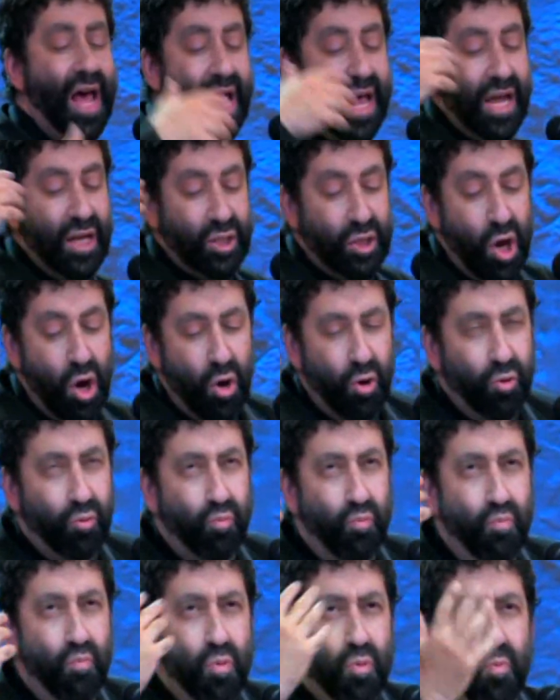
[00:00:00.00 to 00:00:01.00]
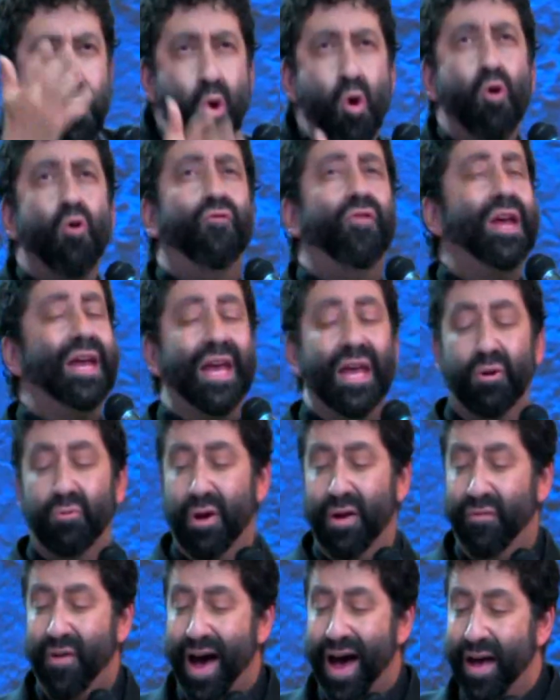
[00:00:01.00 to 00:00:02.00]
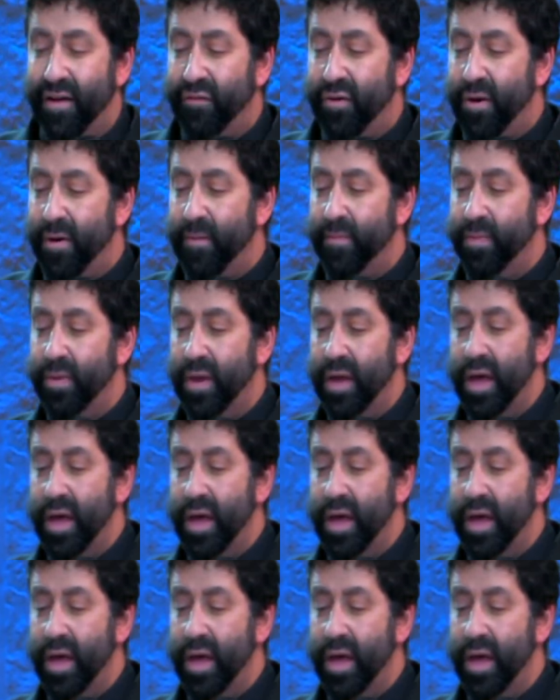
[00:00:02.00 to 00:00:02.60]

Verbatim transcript: his moving in revival.